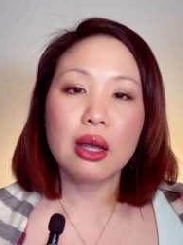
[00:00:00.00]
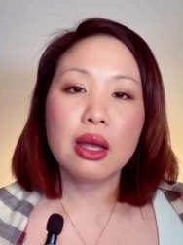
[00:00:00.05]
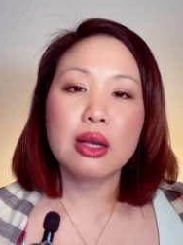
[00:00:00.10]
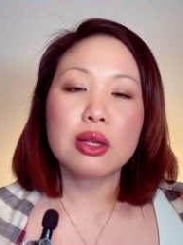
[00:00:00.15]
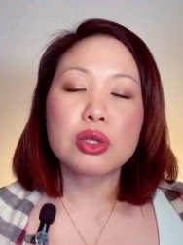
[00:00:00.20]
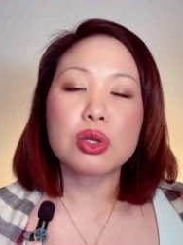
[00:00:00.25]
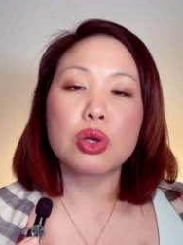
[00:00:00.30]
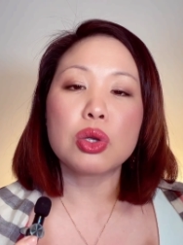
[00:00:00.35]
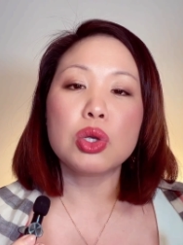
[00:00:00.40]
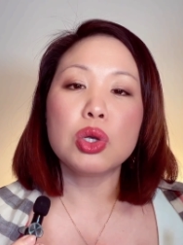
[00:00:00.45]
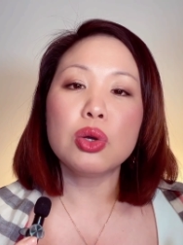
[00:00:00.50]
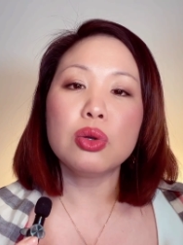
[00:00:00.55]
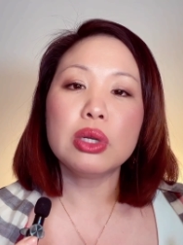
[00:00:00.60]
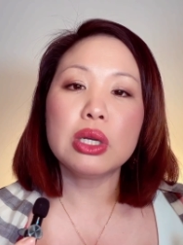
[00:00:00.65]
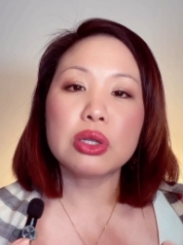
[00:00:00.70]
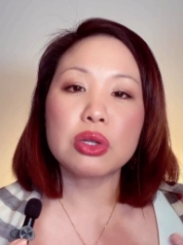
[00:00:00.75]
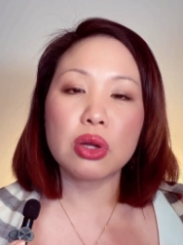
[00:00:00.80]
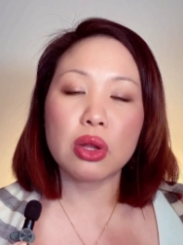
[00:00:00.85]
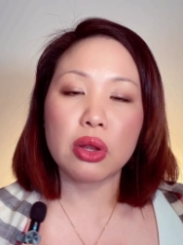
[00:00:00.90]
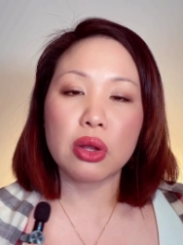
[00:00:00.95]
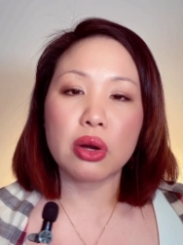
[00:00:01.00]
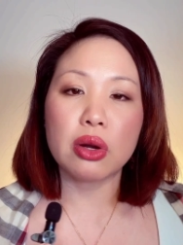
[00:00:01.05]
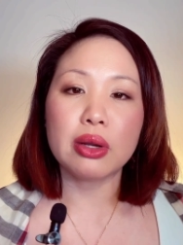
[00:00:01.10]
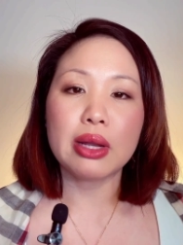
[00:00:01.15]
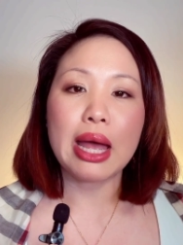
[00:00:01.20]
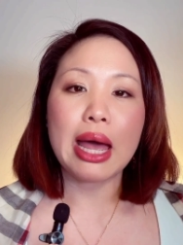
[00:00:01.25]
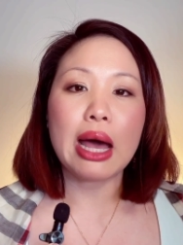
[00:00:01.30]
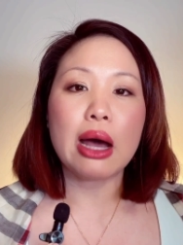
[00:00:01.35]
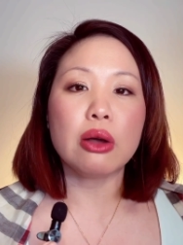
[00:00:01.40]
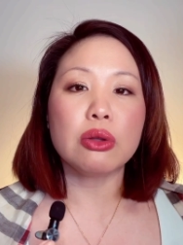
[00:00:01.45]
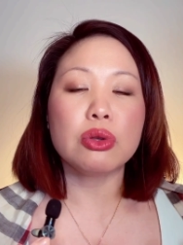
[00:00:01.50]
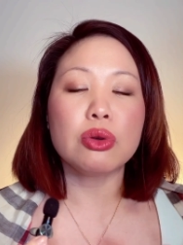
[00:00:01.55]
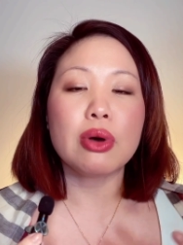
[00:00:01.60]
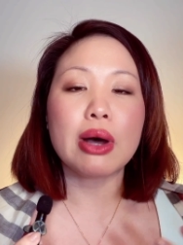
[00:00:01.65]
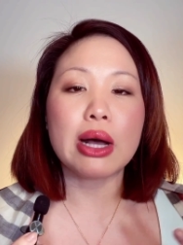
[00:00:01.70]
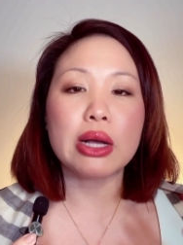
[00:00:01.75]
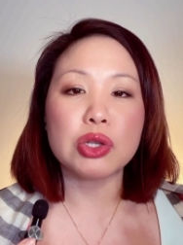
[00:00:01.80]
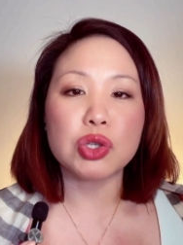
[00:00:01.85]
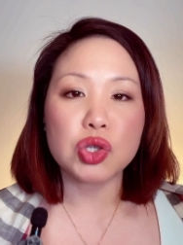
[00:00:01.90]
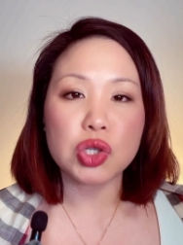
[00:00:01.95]
So you need to learn how to
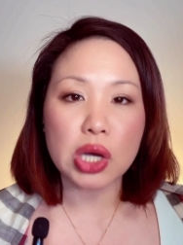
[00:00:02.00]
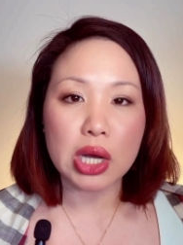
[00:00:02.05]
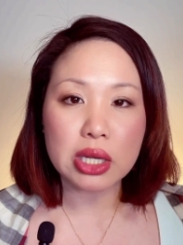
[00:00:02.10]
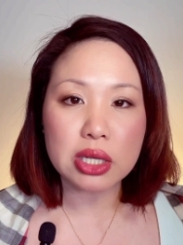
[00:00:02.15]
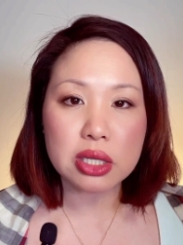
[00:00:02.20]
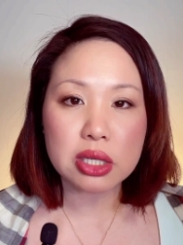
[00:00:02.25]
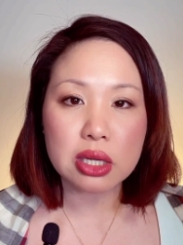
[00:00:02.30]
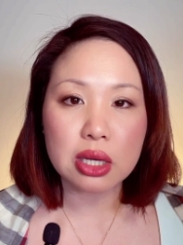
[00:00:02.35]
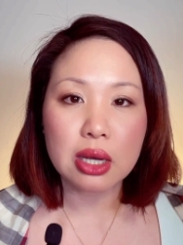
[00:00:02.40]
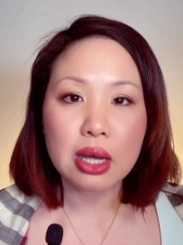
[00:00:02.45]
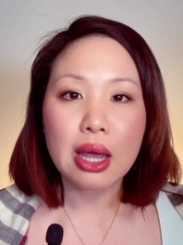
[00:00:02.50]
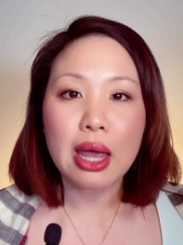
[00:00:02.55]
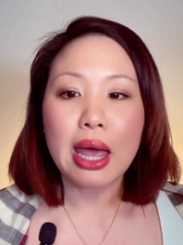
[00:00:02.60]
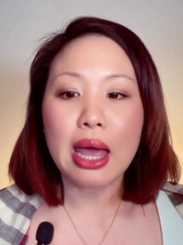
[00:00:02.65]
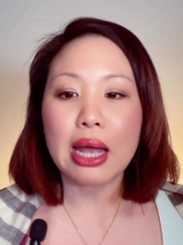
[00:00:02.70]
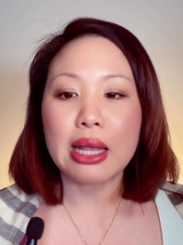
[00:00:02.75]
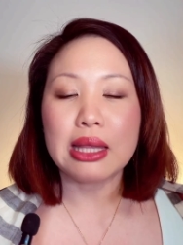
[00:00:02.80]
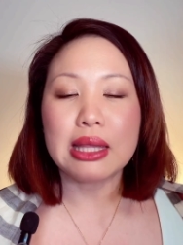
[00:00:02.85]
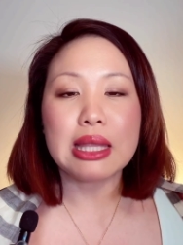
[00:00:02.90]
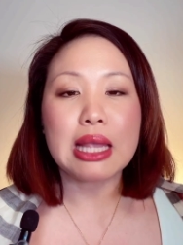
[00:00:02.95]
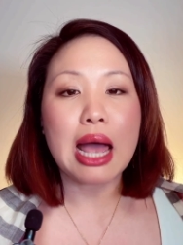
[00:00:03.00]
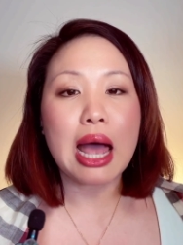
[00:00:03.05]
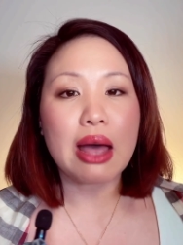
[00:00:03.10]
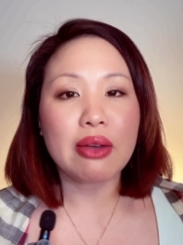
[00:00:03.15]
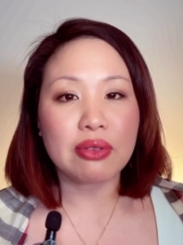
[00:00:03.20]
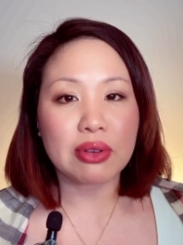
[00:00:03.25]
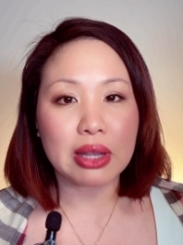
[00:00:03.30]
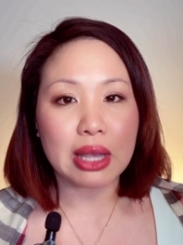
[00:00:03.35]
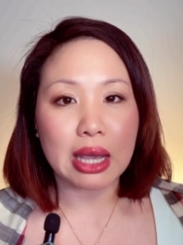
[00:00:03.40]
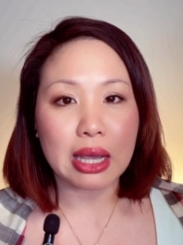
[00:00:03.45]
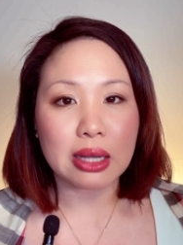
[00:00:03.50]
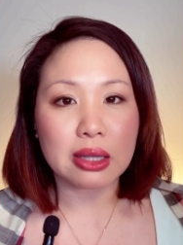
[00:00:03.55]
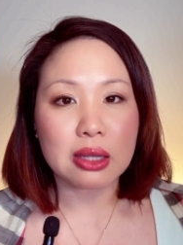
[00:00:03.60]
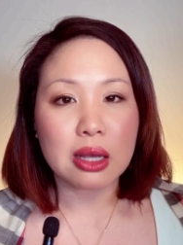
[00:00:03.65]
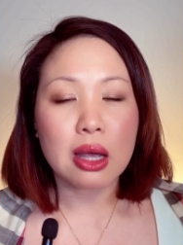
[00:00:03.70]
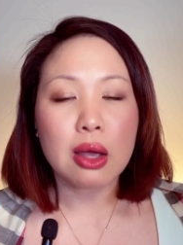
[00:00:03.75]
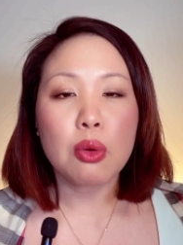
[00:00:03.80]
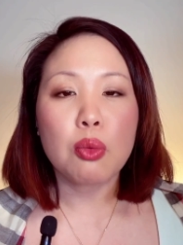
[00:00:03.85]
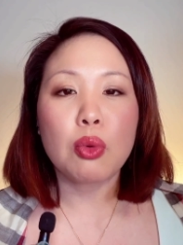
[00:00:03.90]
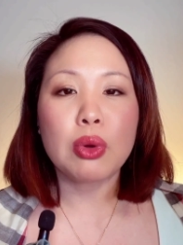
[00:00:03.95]
adjust and navigate
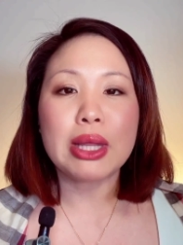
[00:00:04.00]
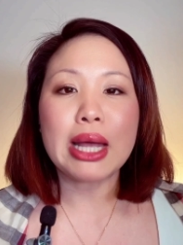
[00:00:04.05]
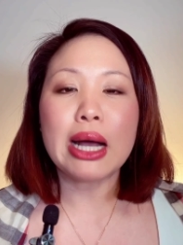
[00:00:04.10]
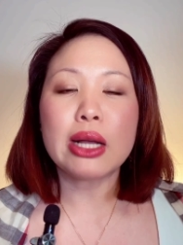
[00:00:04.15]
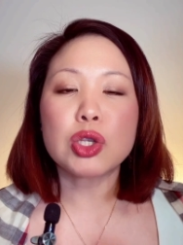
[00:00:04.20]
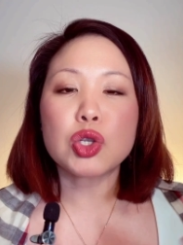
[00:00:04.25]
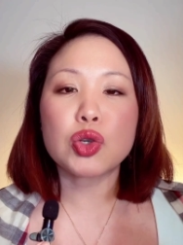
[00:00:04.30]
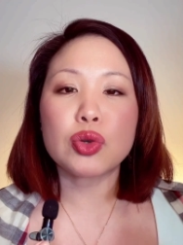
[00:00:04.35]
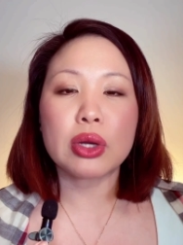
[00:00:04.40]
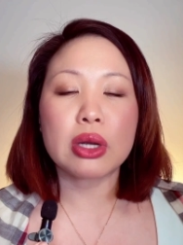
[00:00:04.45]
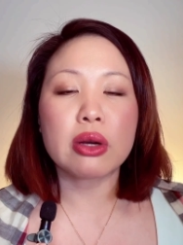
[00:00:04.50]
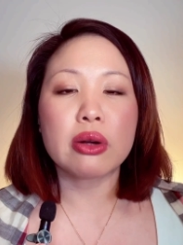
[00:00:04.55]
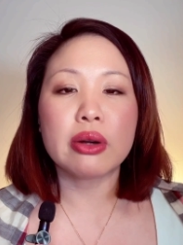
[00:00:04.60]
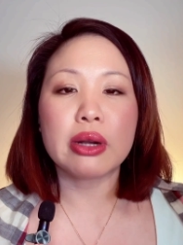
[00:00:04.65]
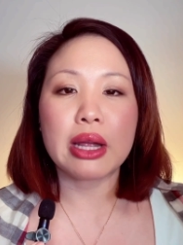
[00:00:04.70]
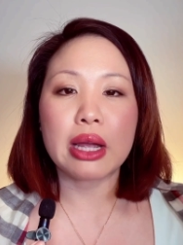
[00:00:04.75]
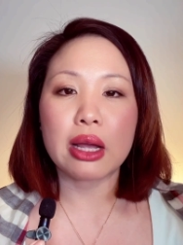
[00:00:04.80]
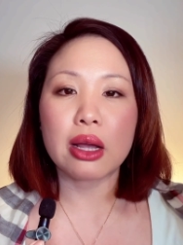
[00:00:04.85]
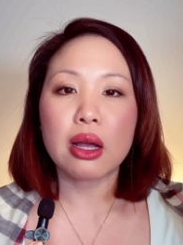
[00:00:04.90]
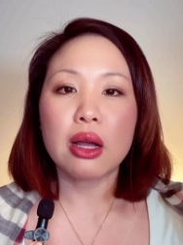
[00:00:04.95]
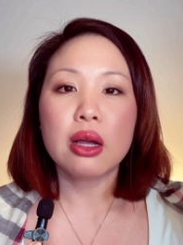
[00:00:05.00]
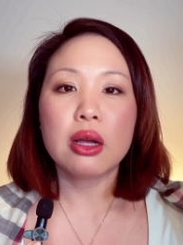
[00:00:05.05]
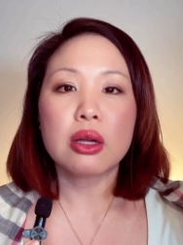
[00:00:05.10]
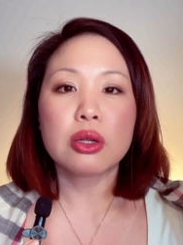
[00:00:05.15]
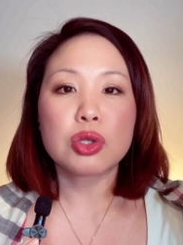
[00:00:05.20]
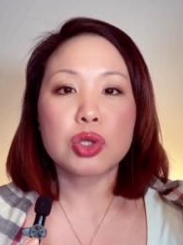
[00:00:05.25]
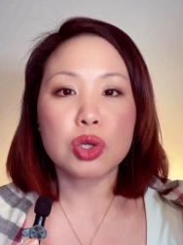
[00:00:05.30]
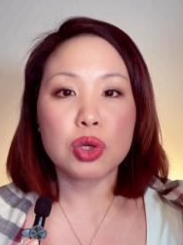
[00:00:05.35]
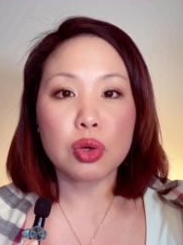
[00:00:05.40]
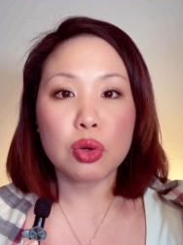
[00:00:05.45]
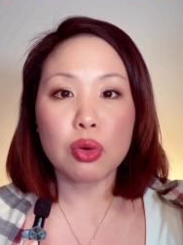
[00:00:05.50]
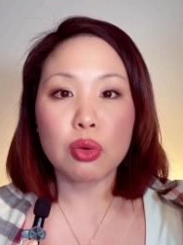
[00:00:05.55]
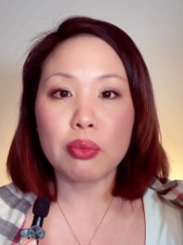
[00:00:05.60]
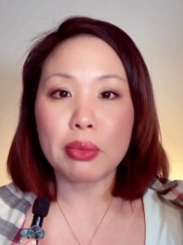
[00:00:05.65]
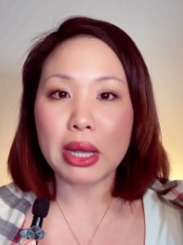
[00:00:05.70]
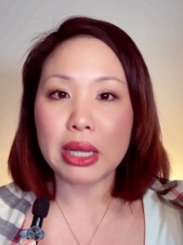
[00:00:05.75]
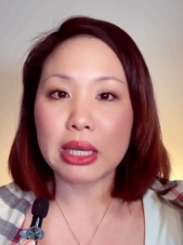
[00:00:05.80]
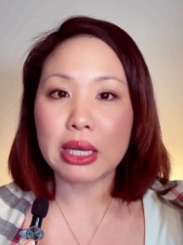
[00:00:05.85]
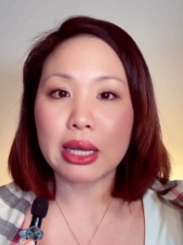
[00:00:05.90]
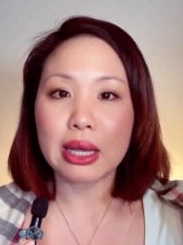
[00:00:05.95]
without triggering too
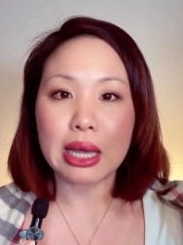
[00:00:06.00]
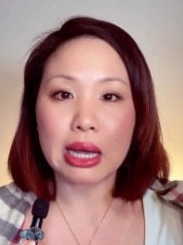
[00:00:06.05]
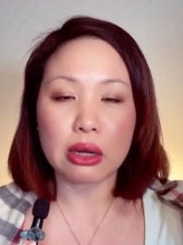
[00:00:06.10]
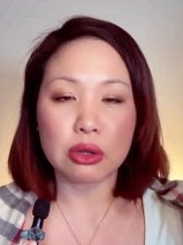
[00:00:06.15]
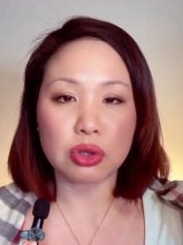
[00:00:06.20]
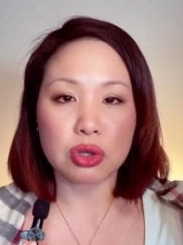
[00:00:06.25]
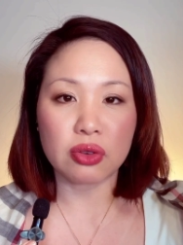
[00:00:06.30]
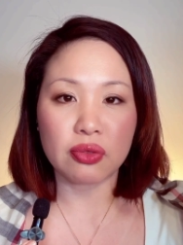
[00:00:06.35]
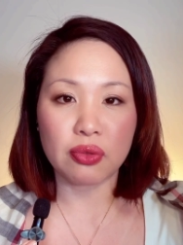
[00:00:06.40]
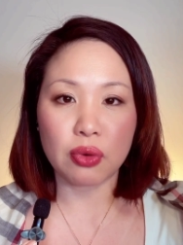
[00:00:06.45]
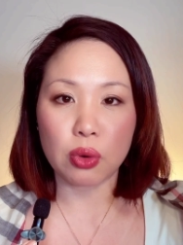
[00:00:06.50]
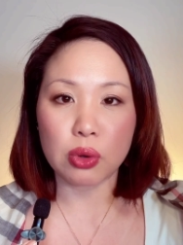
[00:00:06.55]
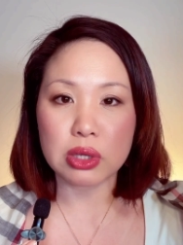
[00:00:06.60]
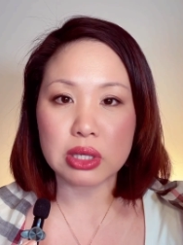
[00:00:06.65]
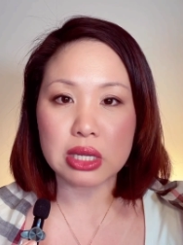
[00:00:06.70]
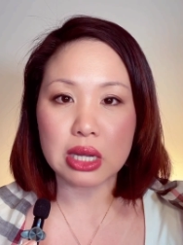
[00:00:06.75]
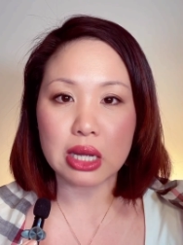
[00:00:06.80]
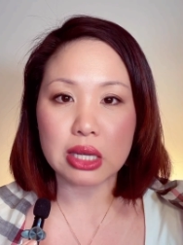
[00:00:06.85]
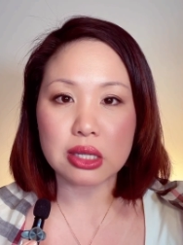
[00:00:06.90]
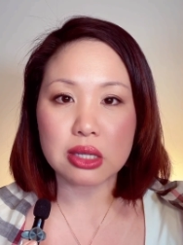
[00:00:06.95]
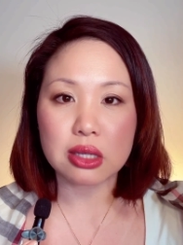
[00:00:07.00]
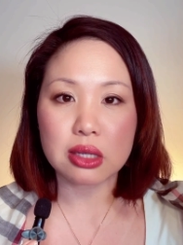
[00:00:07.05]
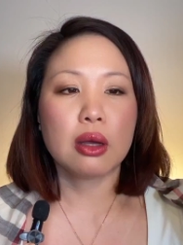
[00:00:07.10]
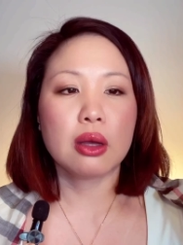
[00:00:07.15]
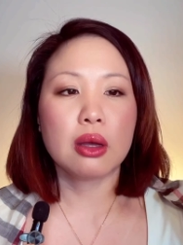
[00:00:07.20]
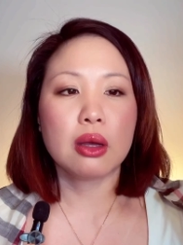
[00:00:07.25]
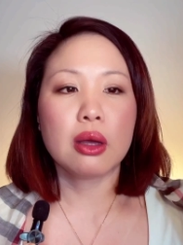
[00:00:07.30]
many counterforces.